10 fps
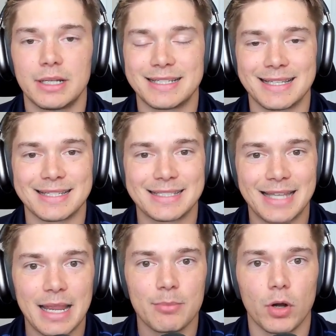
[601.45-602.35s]
It's the
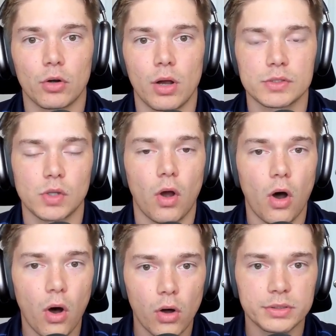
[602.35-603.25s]
same across
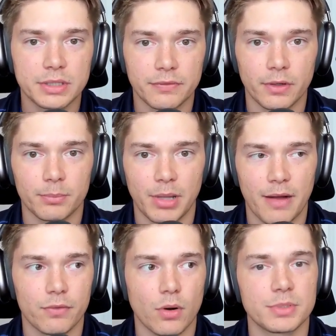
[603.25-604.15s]
all different
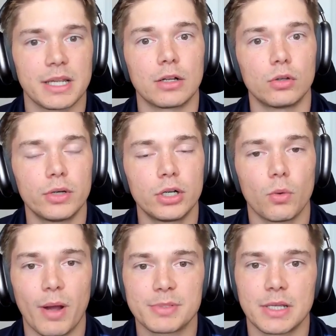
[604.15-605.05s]
platforms, including your
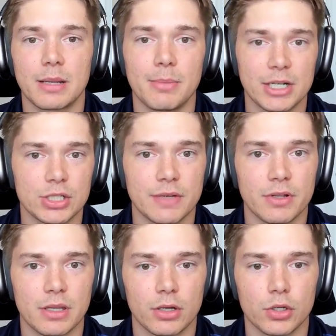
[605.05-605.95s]
website. It matches
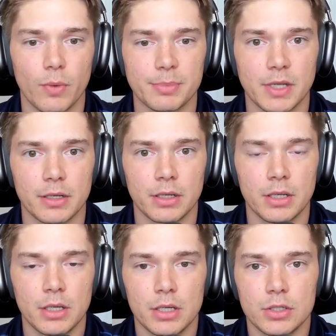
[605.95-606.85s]
everything on your website.
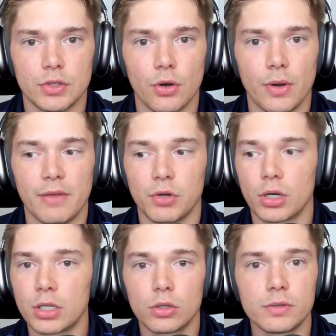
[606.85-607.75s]
So if you're going
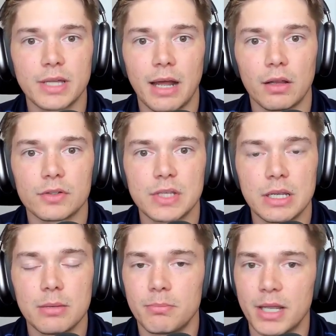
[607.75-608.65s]
to include the
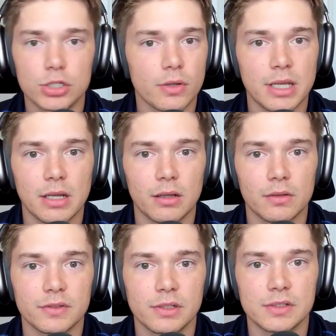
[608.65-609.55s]
LLC, make sure the
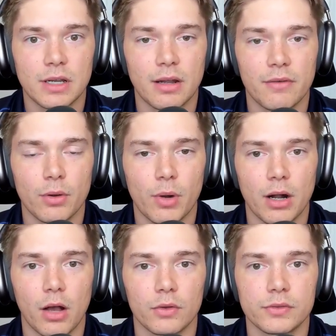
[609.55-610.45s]
LLC is everywhere
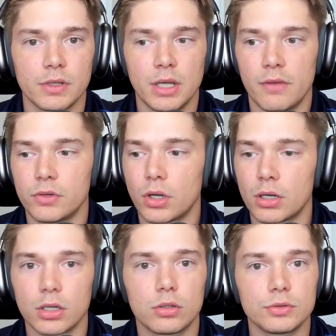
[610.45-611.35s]
else. If you're going to
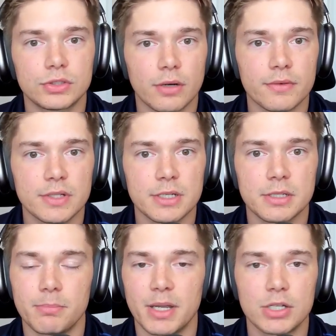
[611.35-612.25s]
include services,
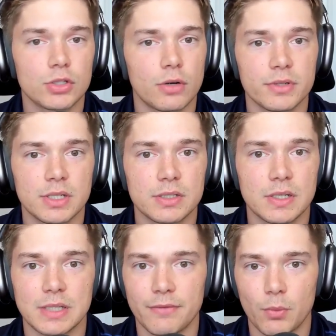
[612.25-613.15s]
make services
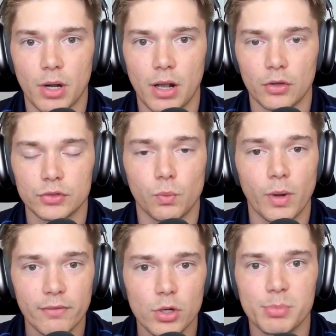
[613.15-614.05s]
is everywhere else,
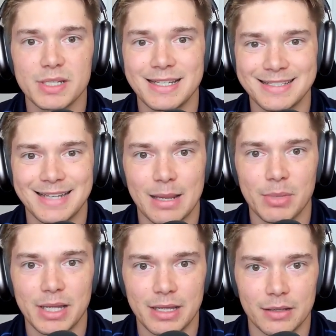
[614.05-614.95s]
whatever your business name
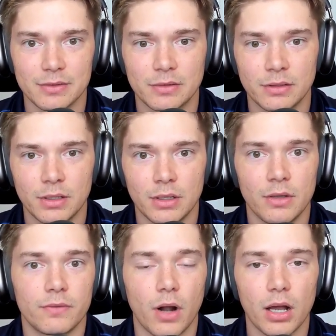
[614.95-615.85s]
is.
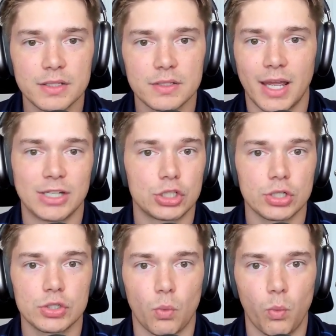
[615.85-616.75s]
For us, it's
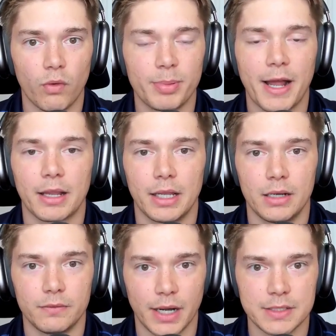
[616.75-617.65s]
just Wolfpack
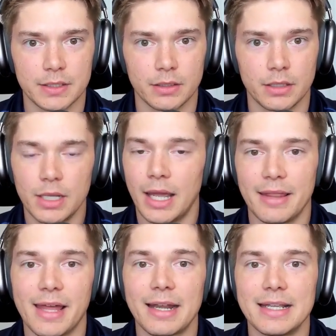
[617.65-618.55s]
Advising,
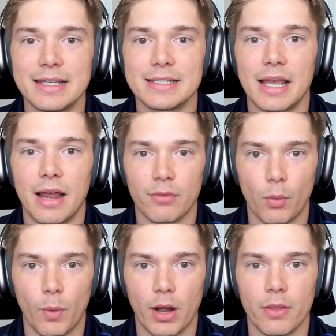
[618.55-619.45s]
and that is
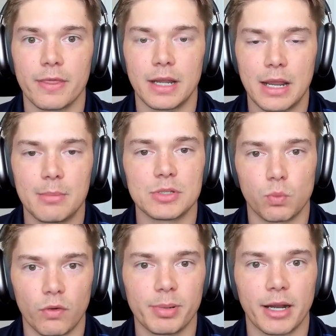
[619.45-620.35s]
everywhere. The name is
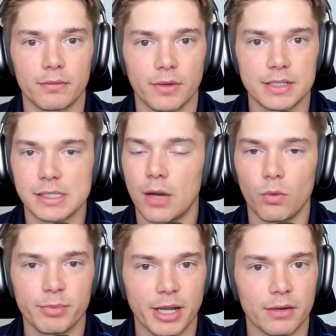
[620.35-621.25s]
Wolfpack Advising. Not
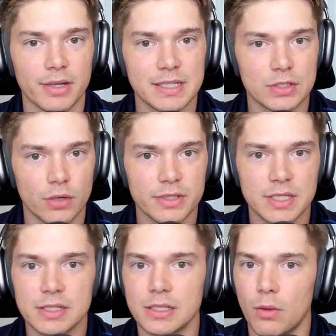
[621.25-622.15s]
Wolfpack Advising
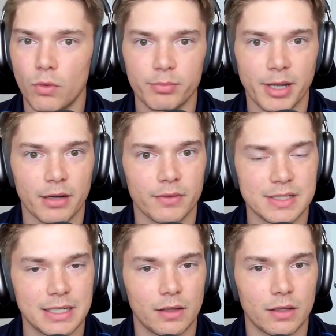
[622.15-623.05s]
Services, not Wolfpack
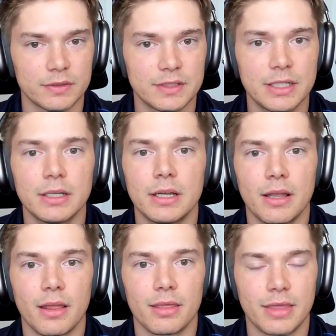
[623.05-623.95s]
Advising LLC.
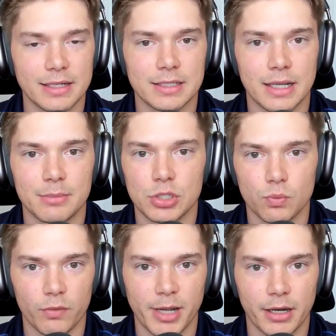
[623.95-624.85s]
That's the name, just
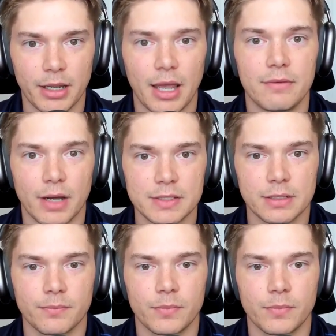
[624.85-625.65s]
Wolfpack Advising.